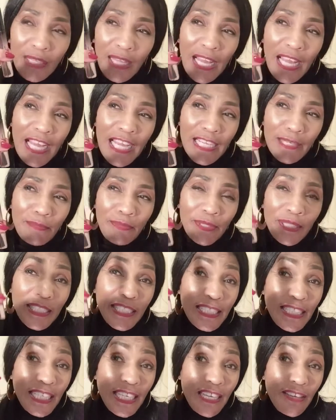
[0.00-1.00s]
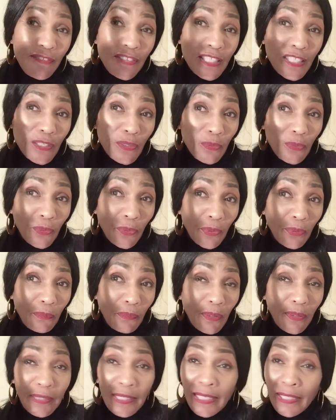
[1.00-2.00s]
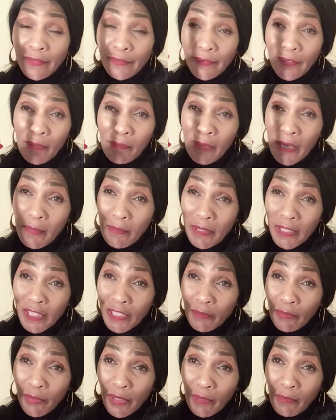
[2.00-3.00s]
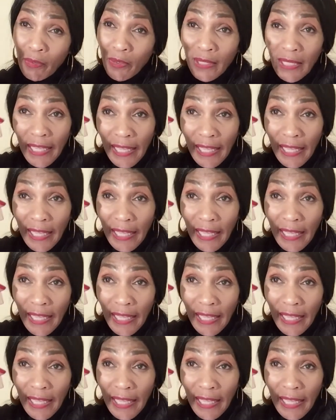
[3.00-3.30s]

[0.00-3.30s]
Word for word: I perceive it's a roller ball. I don't know, it might be a spray ball.